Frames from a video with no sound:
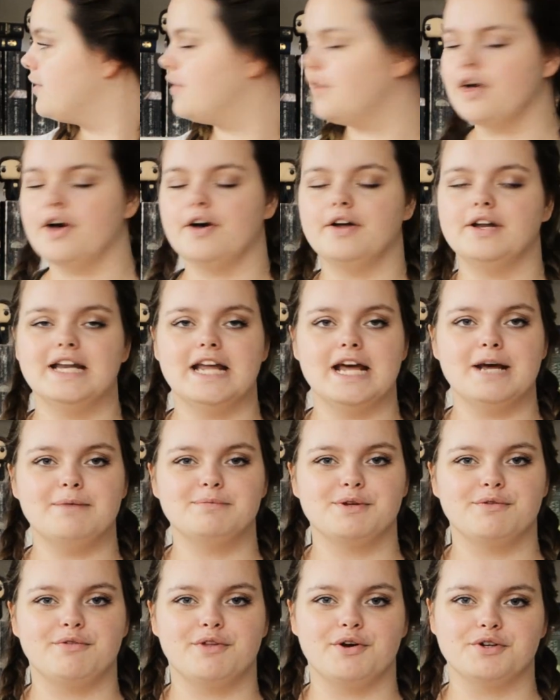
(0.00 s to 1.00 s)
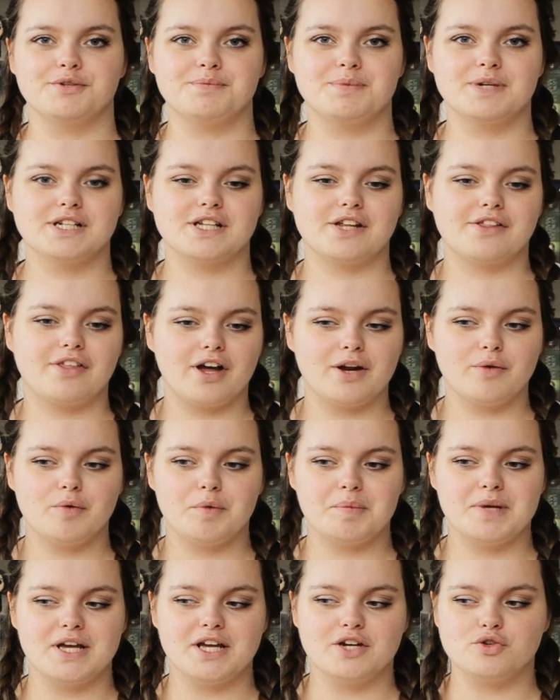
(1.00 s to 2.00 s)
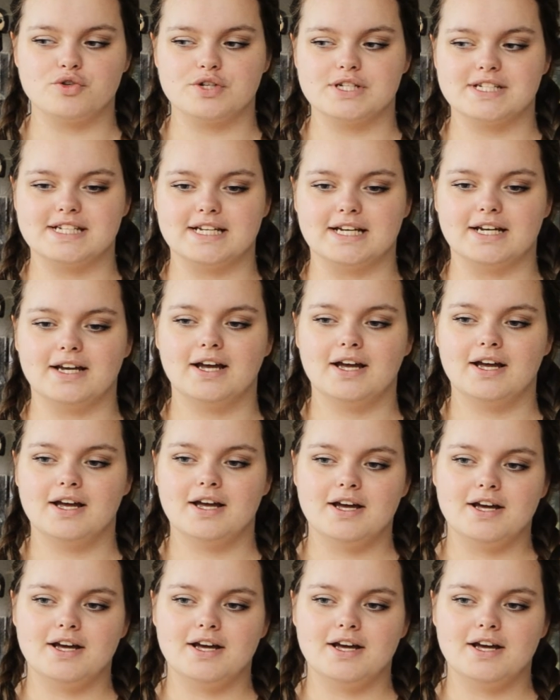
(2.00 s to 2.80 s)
the names of those because I thought it would be interesting